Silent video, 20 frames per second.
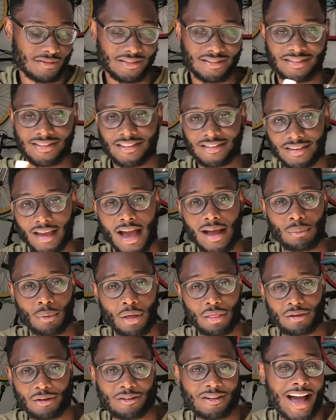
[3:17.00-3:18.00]
decide
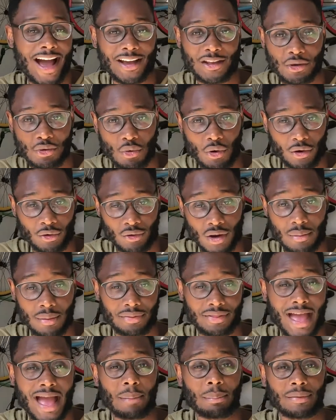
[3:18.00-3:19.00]
whether or not you agree with
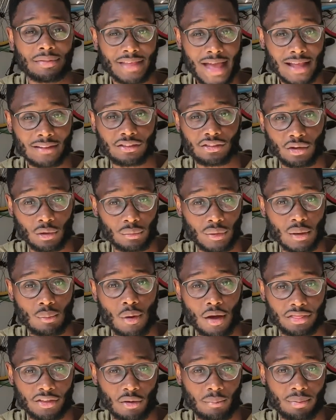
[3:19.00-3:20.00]
that, but that's certainly
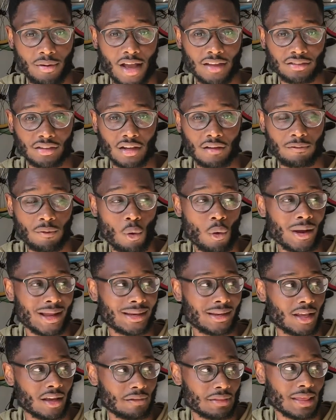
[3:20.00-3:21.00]
what they're pressing for.
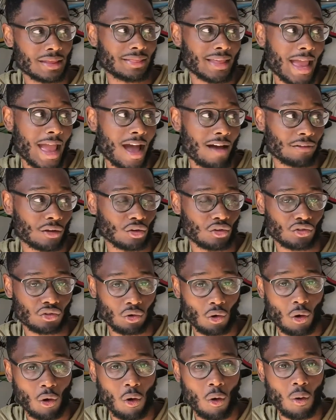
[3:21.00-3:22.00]
And given that they have
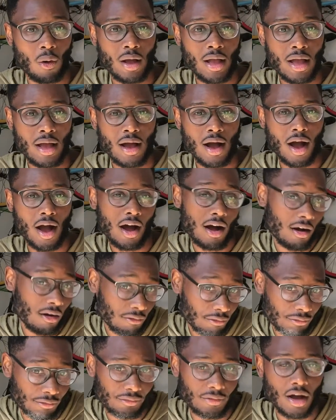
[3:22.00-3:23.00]
control
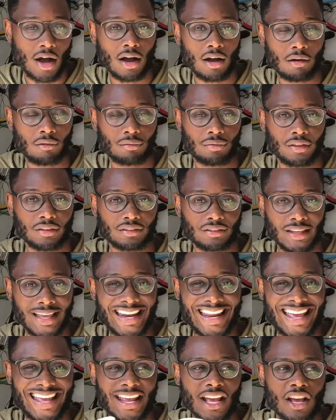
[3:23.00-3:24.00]
of the
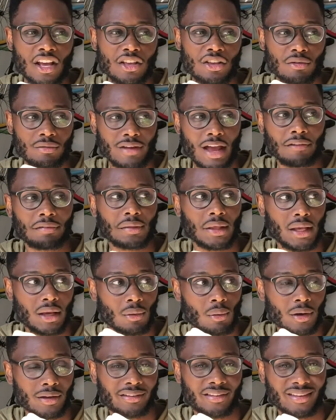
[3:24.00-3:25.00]
Senate, you're definitely
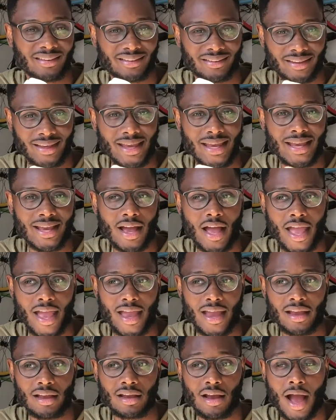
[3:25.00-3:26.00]
going to
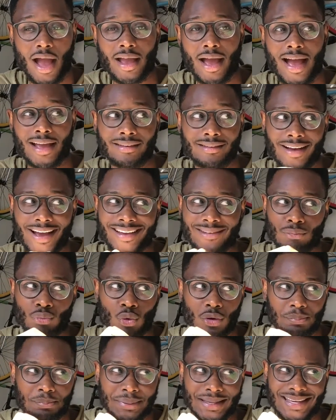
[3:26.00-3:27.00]
see I
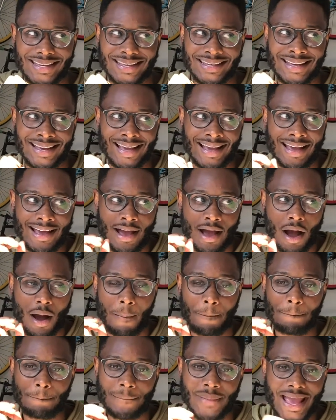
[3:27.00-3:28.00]
would be
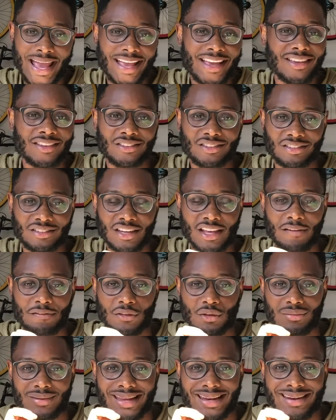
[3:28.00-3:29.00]
amazed if
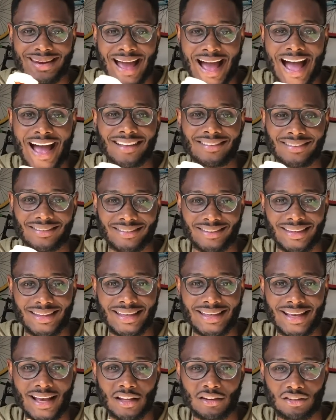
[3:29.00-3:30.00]
you did not
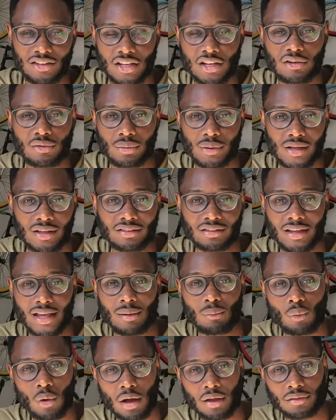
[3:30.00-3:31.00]
see a decrease
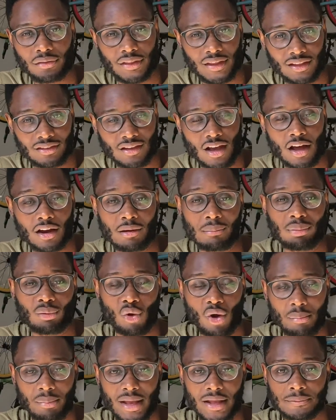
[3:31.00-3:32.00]
in what these
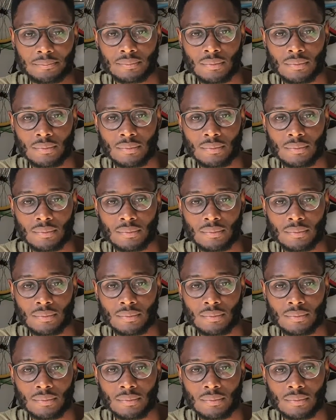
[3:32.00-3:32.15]
unemployment